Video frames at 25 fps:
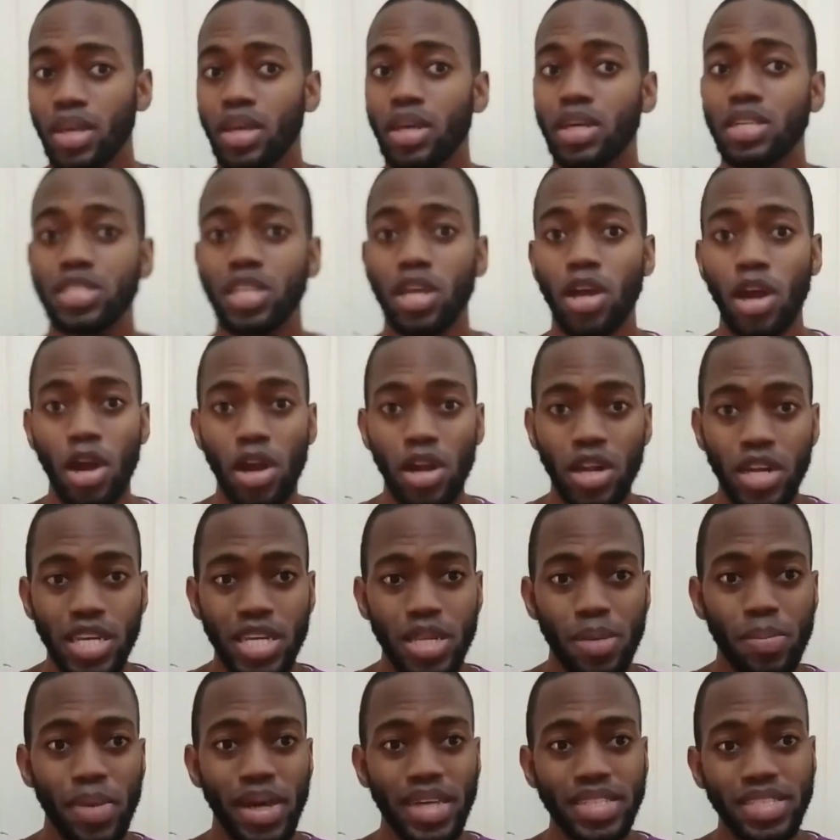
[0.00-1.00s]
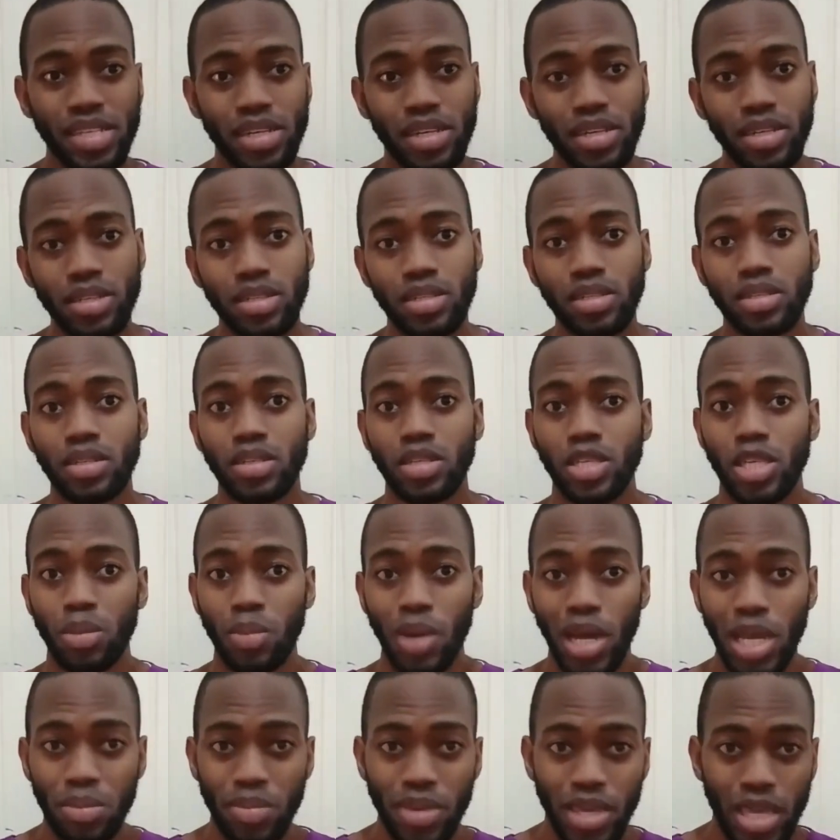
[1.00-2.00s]
The earlier the better. You
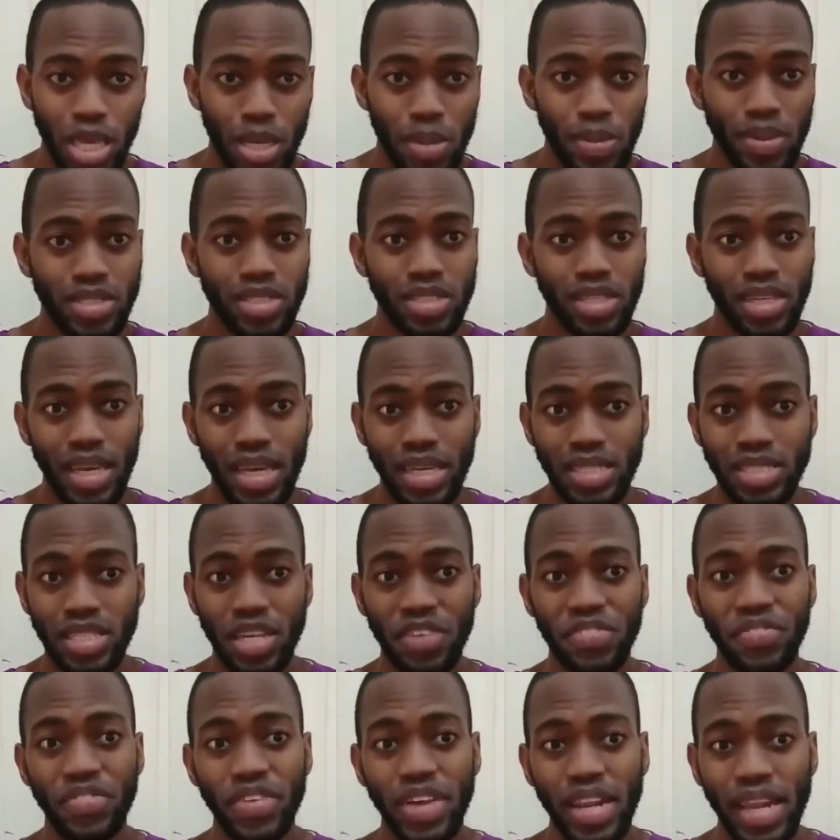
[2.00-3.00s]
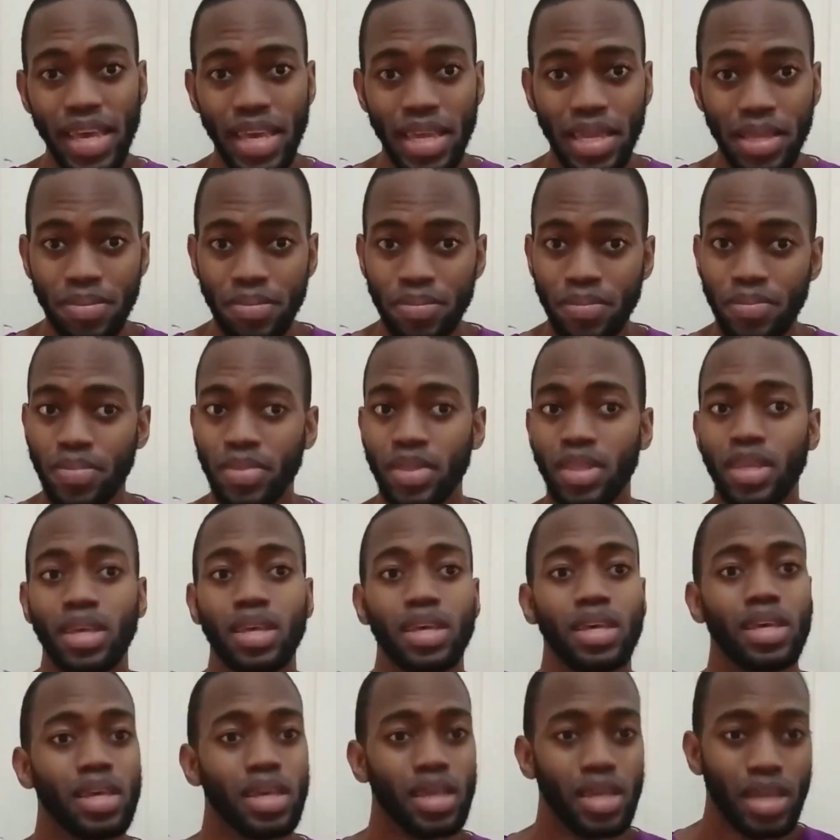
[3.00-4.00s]
might be able to get a filling
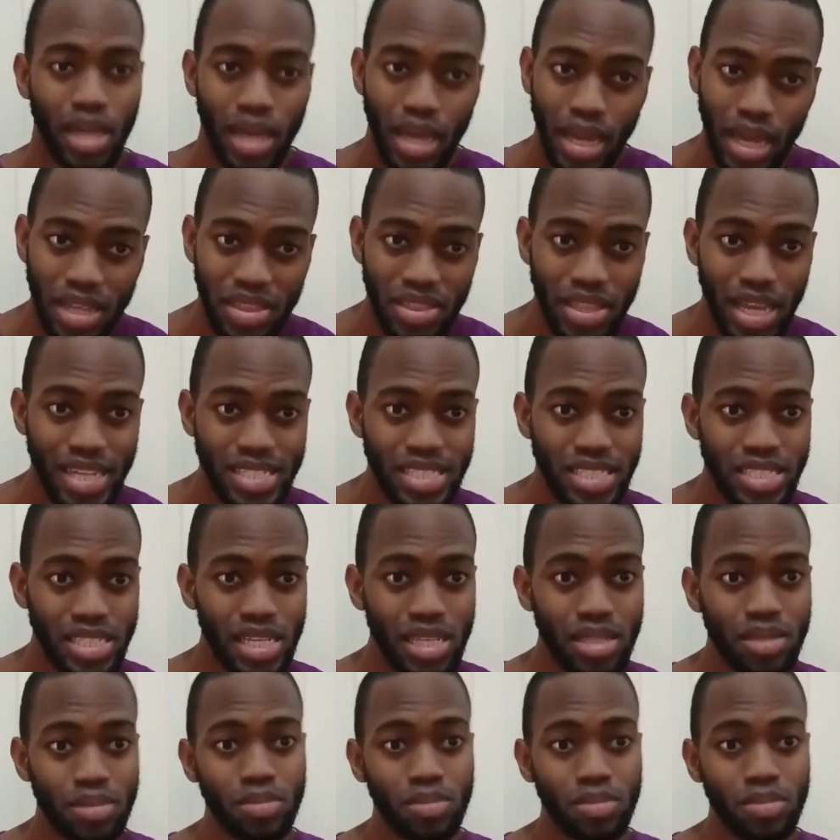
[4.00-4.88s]
and that's it.